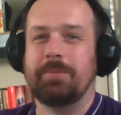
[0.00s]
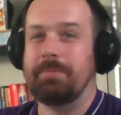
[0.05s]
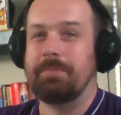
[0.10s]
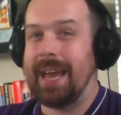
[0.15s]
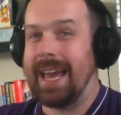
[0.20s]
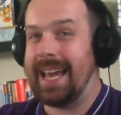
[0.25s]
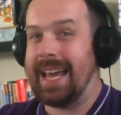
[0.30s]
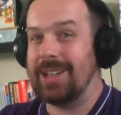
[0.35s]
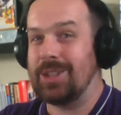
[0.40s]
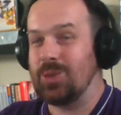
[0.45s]

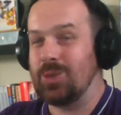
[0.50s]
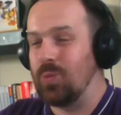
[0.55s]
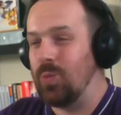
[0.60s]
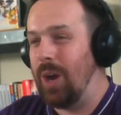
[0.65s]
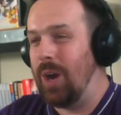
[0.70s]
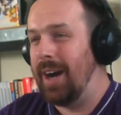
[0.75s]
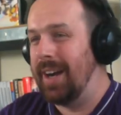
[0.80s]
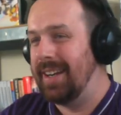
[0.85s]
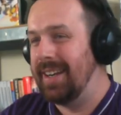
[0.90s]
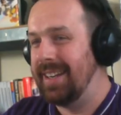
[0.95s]
Match
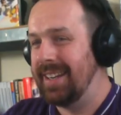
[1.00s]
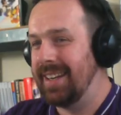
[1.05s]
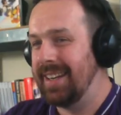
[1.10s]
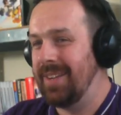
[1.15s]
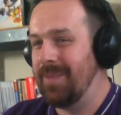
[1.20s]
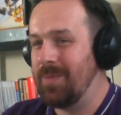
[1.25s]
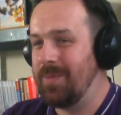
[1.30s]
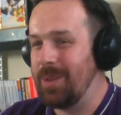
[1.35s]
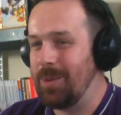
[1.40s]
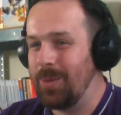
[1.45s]

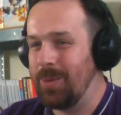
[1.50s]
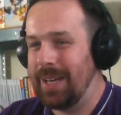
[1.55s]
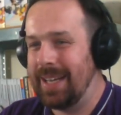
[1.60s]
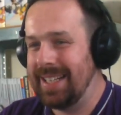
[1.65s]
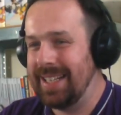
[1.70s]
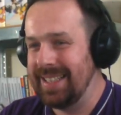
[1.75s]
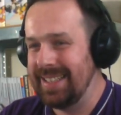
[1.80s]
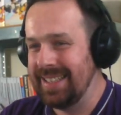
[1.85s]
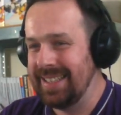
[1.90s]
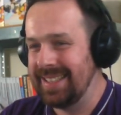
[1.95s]
one.
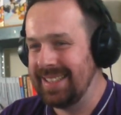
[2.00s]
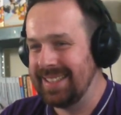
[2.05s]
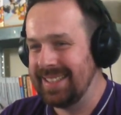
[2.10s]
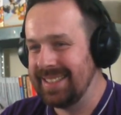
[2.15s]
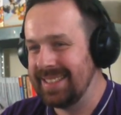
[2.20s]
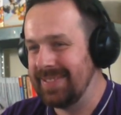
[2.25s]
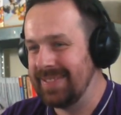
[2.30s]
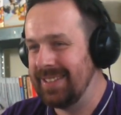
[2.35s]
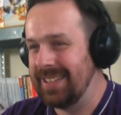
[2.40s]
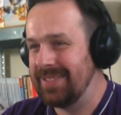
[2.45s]
Well
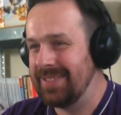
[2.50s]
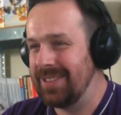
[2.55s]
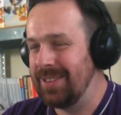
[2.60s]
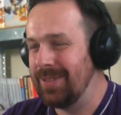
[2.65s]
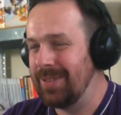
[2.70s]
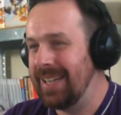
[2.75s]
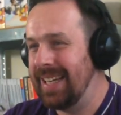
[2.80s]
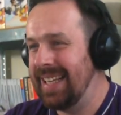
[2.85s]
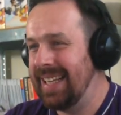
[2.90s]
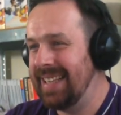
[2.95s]
done, Symmetra.
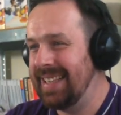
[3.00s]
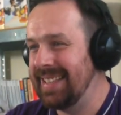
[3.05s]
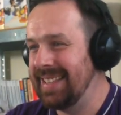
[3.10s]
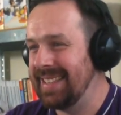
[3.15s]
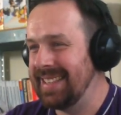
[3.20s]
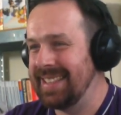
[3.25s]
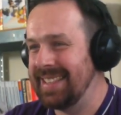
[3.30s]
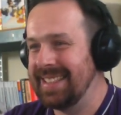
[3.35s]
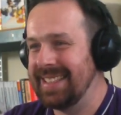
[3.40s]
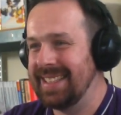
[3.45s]
Well
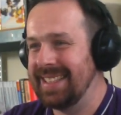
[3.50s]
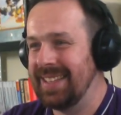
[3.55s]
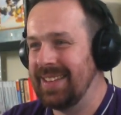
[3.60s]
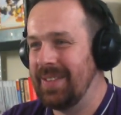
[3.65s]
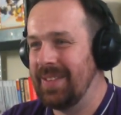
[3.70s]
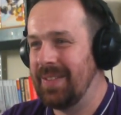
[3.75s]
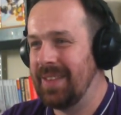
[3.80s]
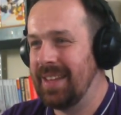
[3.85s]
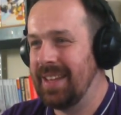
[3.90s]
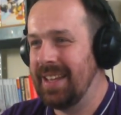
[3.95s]
done.
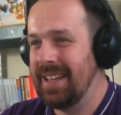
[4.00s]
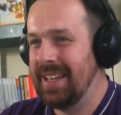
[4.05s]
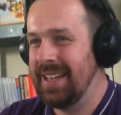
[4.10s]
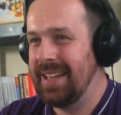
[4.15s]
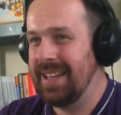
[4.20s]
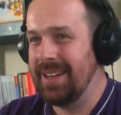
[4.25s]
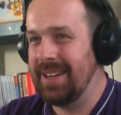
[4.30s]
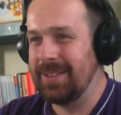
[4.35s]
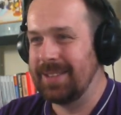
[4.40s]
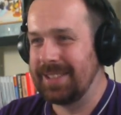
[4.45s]

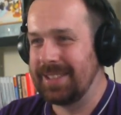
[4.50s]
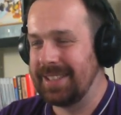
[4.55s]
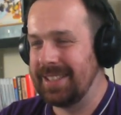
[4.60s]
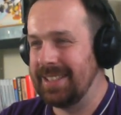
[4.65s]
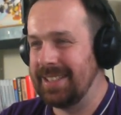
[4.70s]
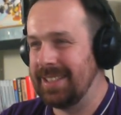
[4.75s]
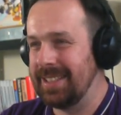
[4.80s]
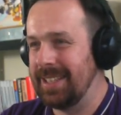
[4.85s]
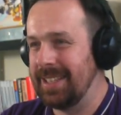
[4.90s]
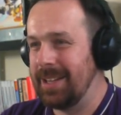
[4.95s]
That was
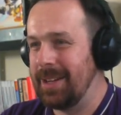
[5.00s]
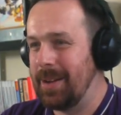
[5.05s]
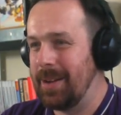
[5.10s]
good.